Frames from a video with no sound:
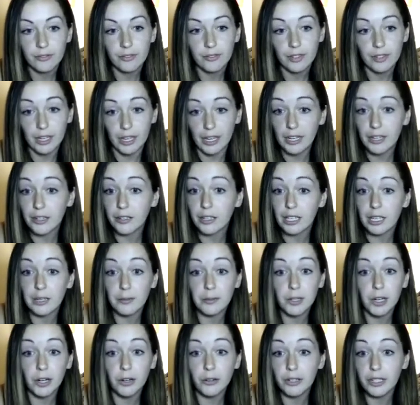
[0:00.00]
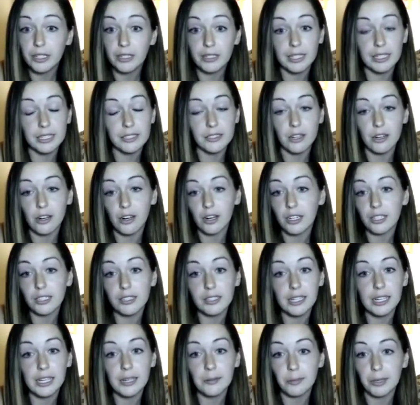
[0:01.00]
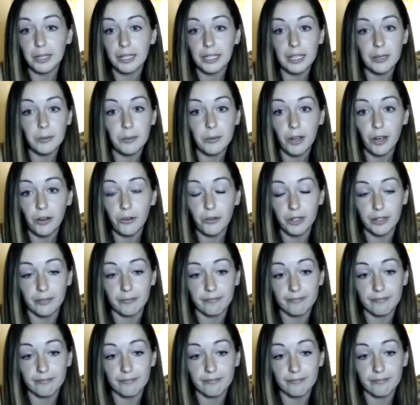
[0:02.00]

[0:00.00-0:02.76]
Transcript: Okay, keep going. It's a hard thing, but keep going.